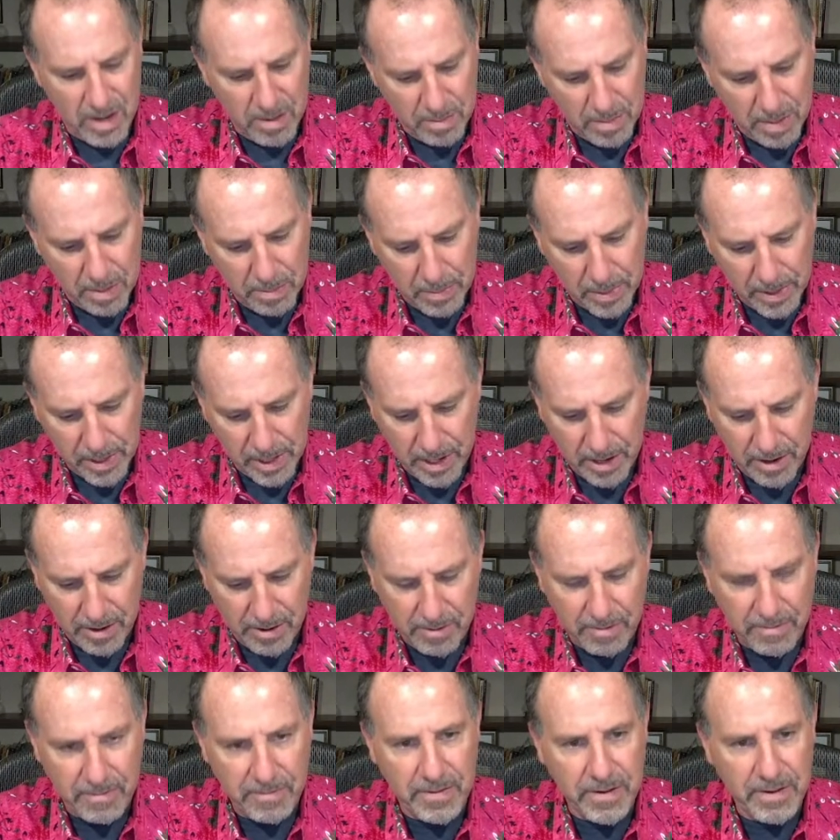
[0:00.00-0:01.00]
But
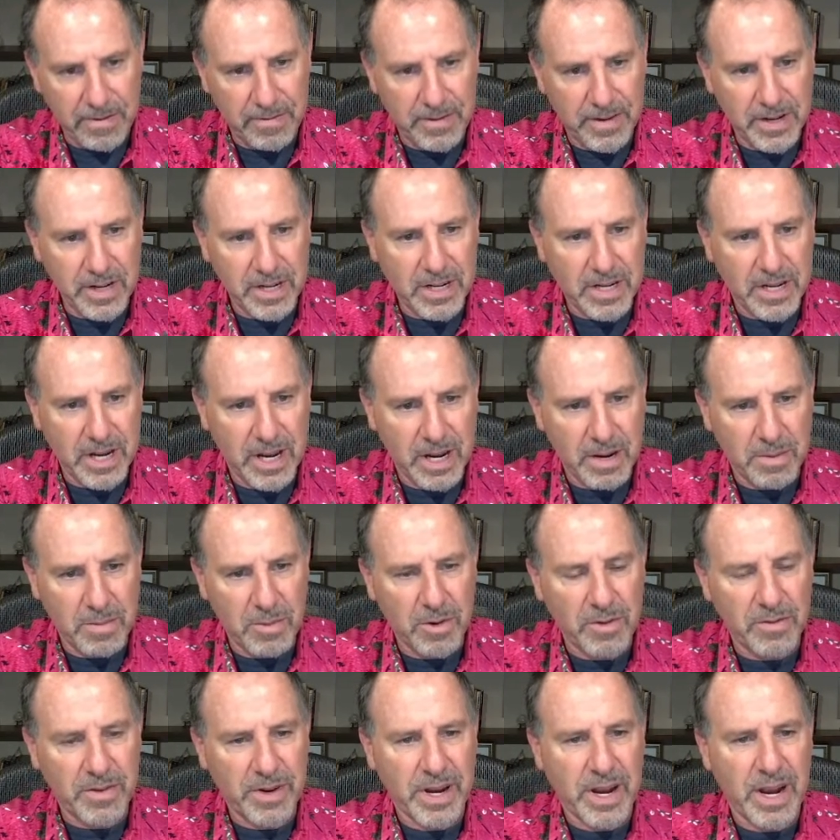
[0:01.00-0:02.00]
below 50-day
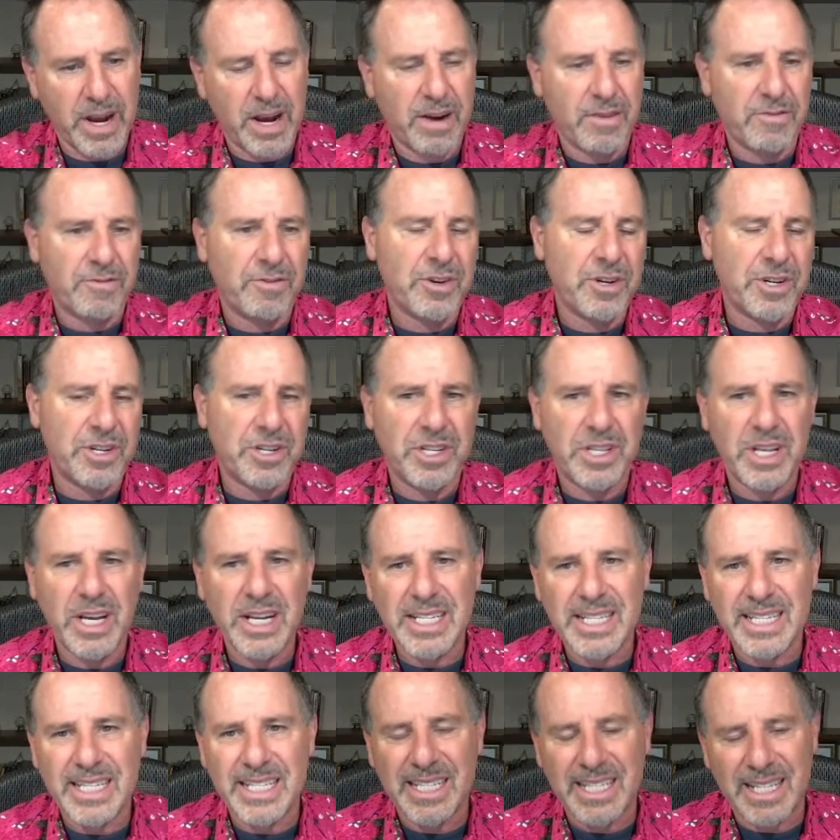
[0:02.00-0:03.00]
moving average.
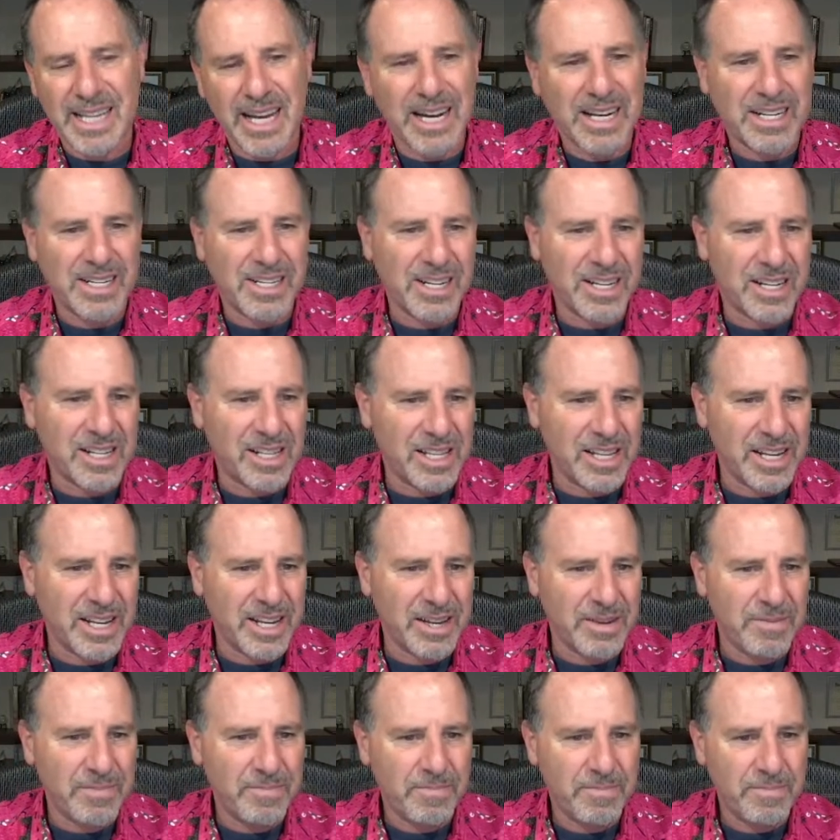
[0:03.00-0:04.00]
That's
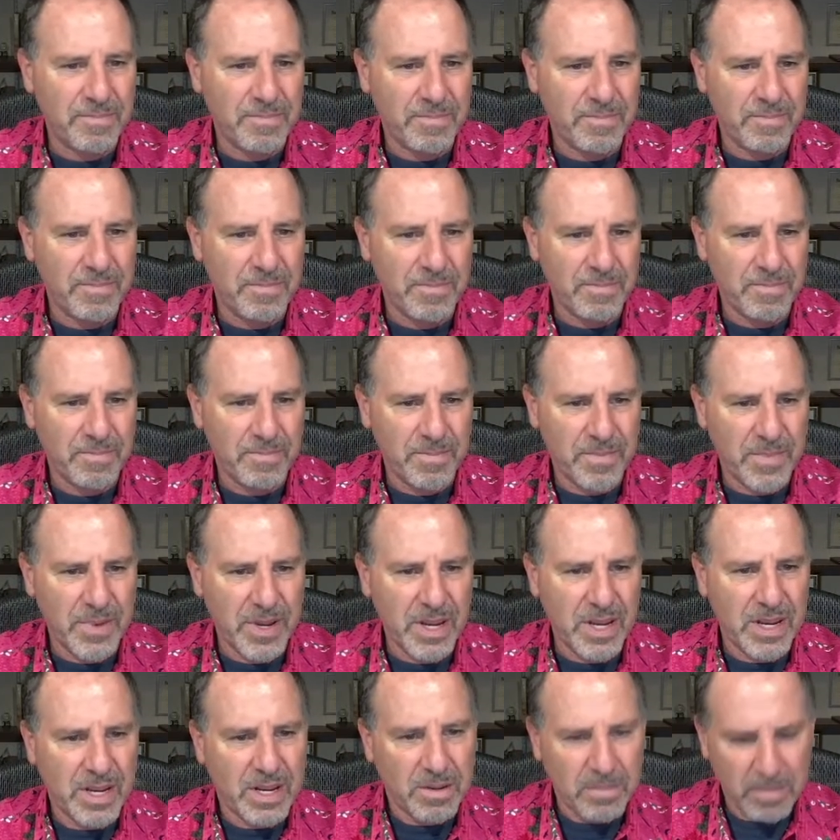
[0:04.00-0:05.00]
technically
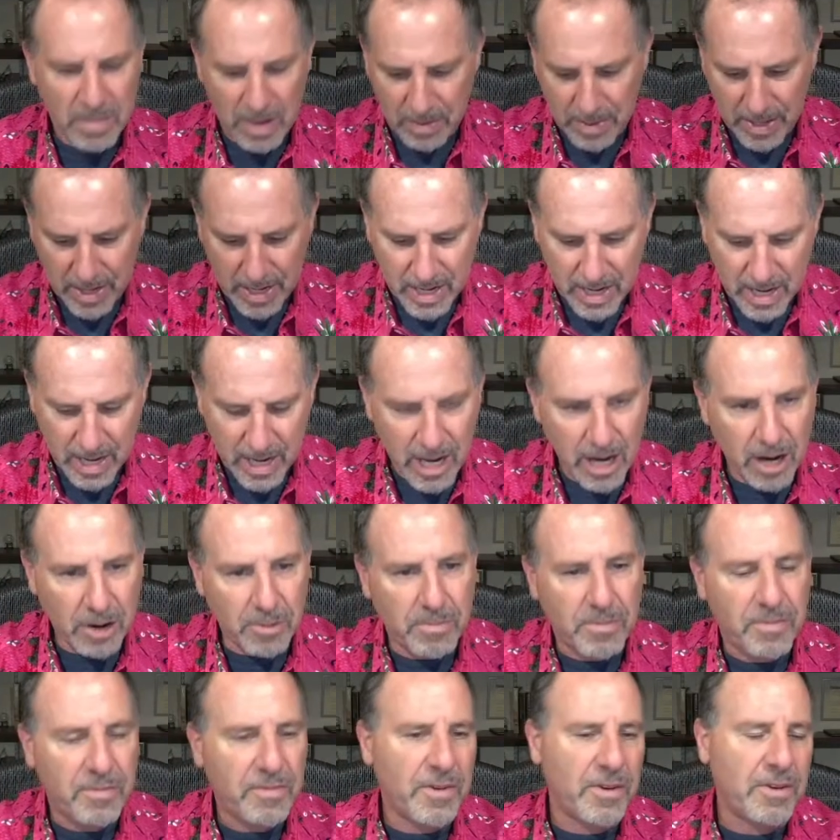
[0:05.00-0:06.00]
maybe
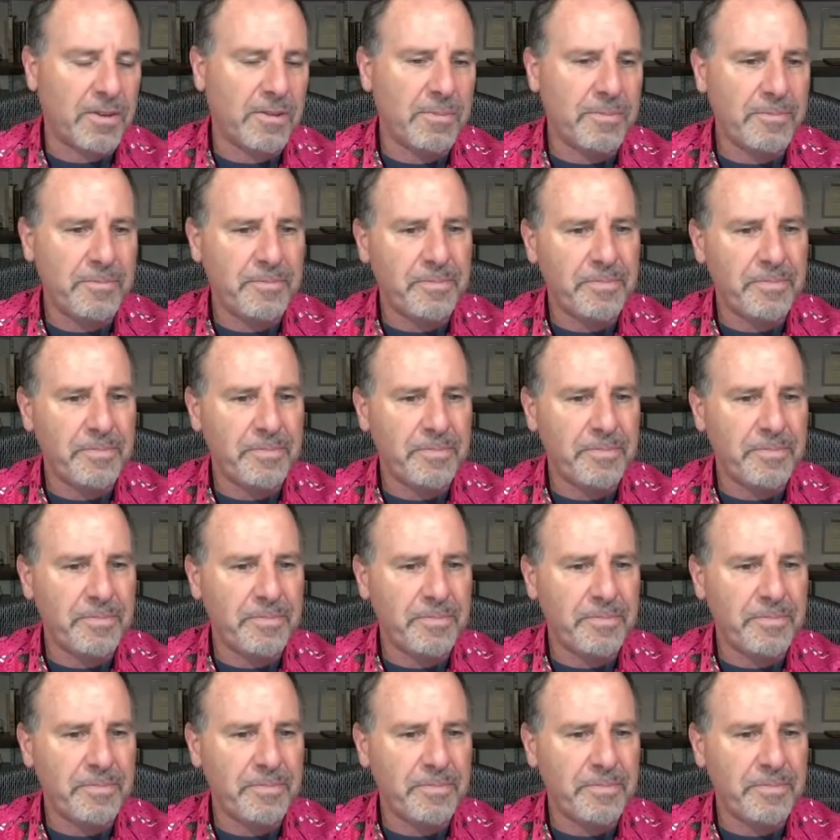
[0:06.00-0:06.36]
helpful.